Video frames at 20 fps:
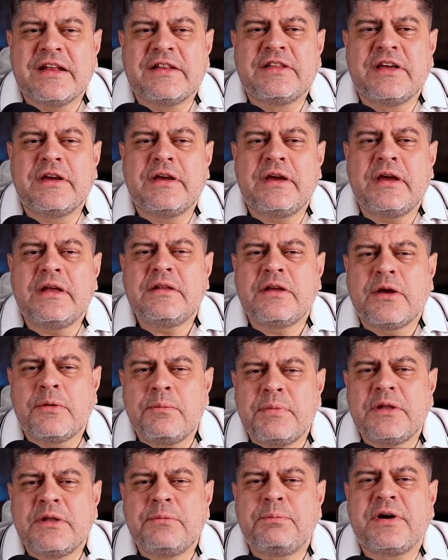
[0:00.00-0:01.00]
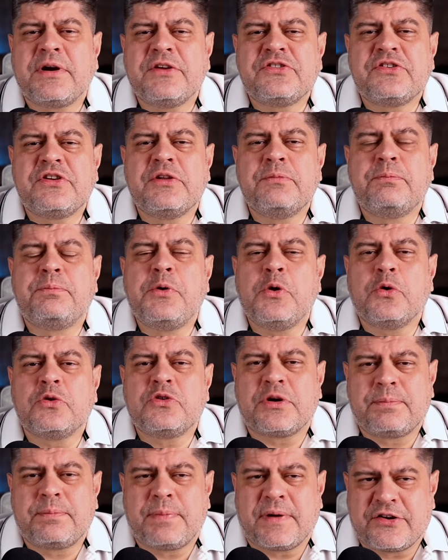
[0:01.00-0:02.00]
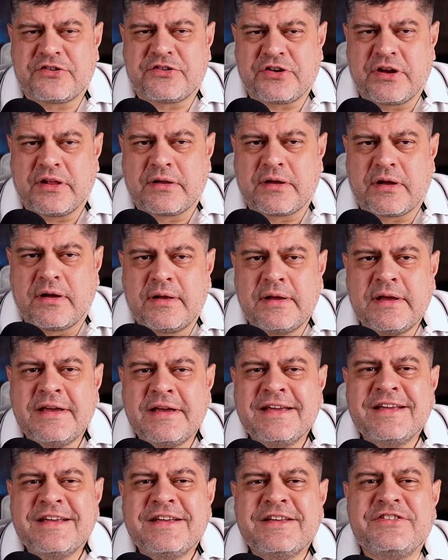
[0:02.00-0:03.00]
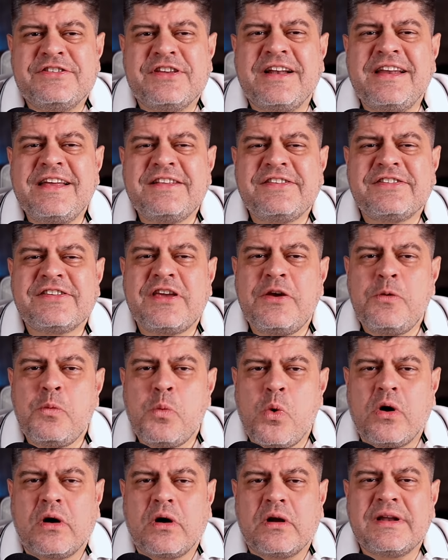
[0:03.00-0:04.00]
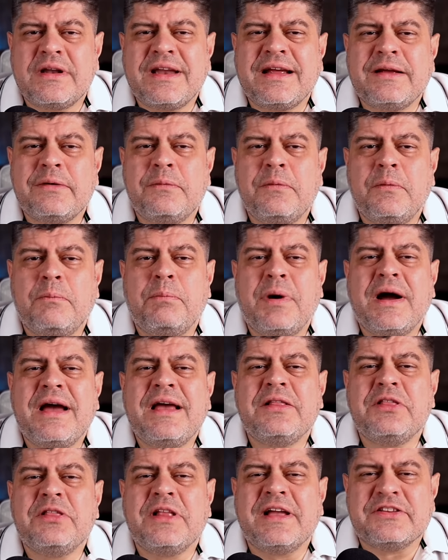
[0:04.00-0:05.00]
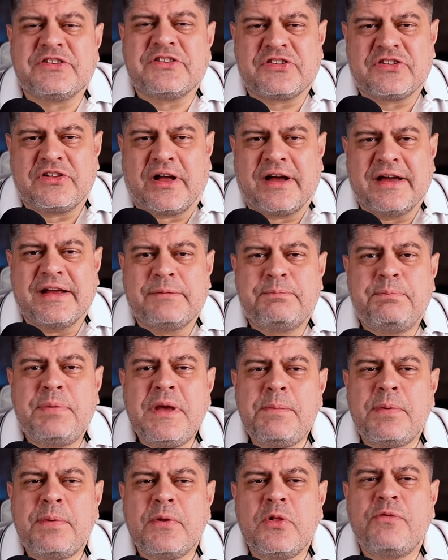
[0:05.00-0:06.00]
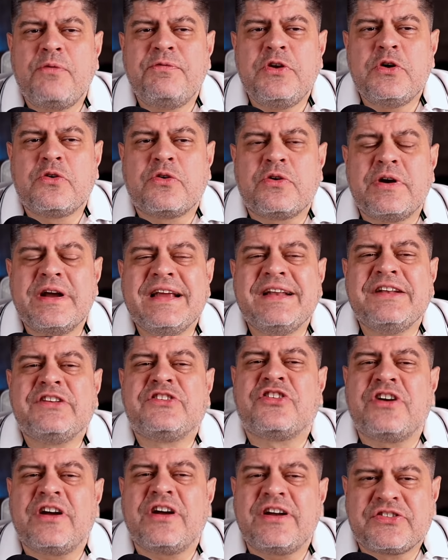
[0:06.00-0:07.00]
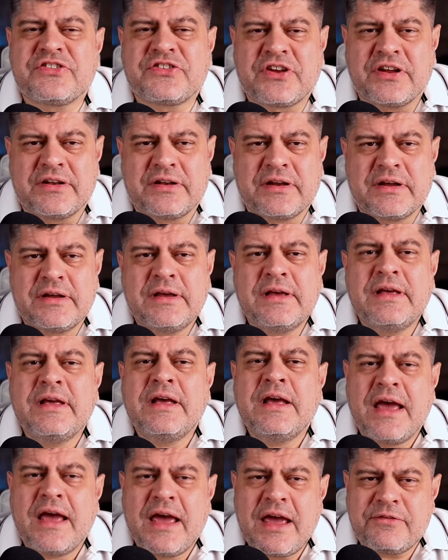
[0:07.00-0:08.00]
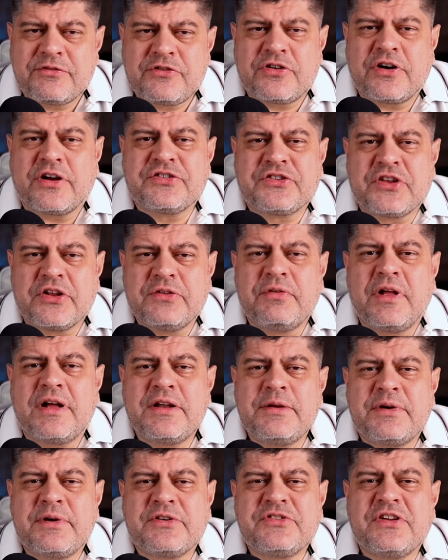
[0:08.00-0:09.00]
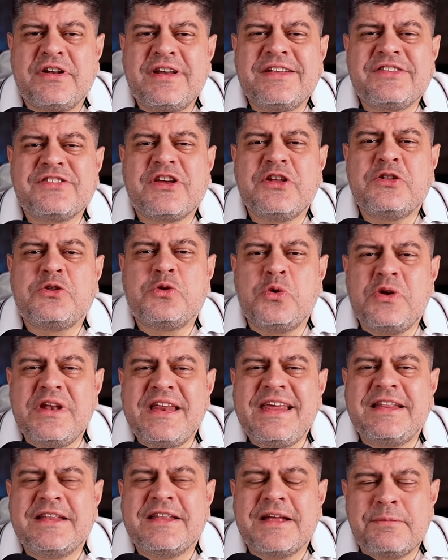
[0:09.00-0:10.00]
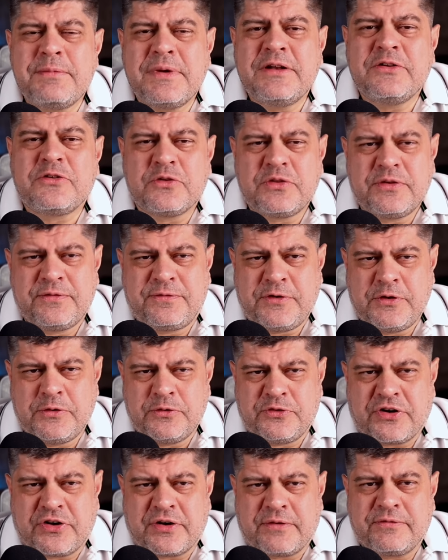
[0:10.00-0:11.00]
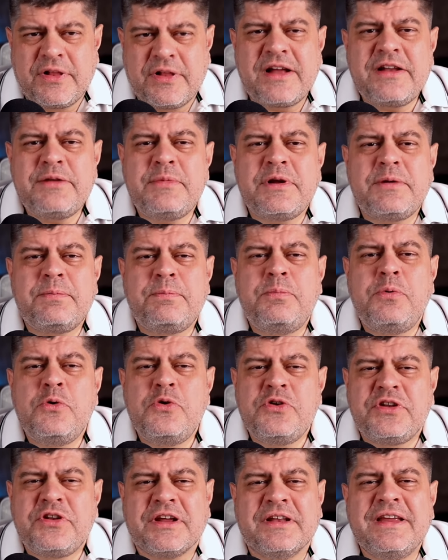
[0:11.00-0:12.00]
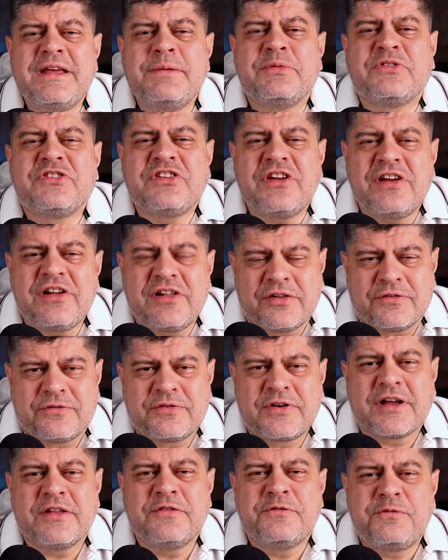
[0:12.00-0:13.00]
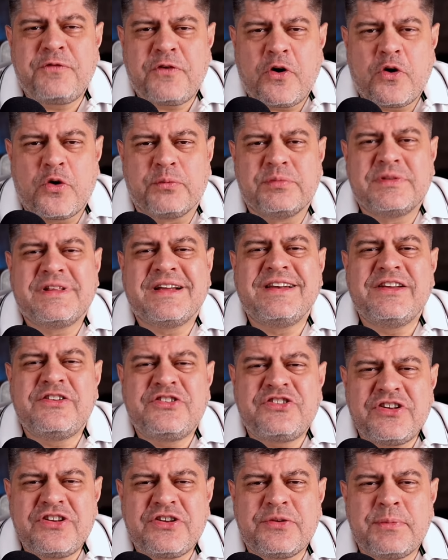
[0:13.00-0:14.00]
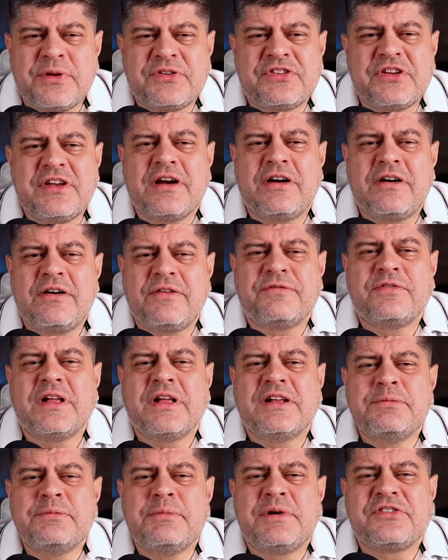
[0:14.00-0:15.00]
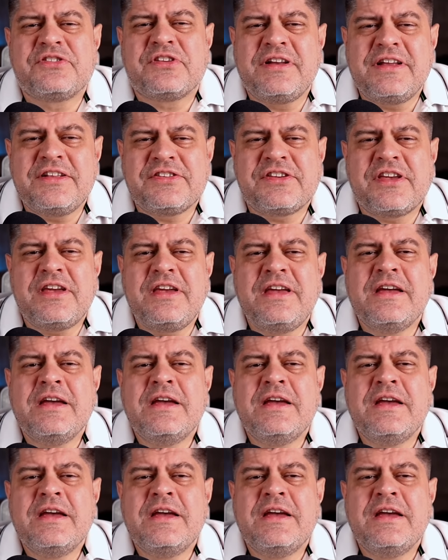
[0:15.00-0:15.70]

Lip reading: the incumbent president Pyotr Poroshenko. Zelensky won by a landslide. People of Ukraine have trusted Vladimir Zelensky to lead them into the future. Vladimir Putin himself confirmed the legitimacy of Vladimir Zelensky